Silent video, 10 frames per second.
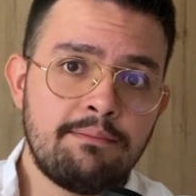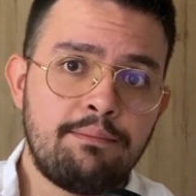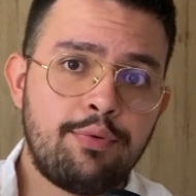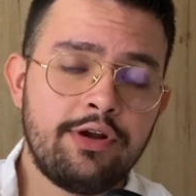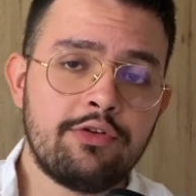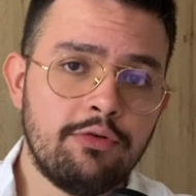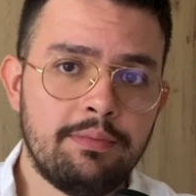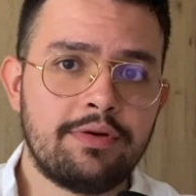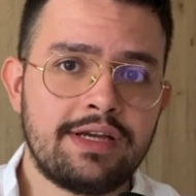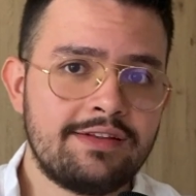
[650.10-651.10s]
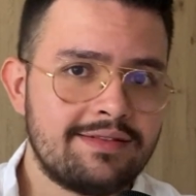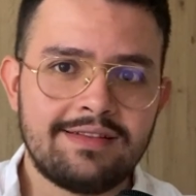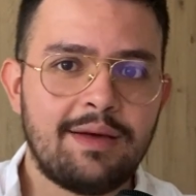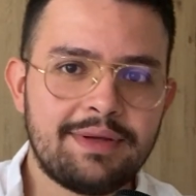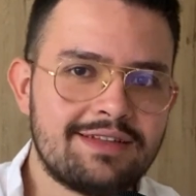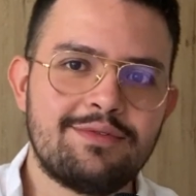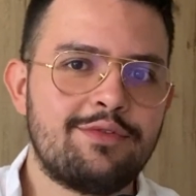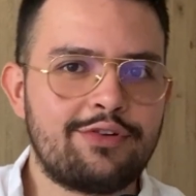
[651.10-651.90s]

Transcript: pre-group. Okay, I mean, of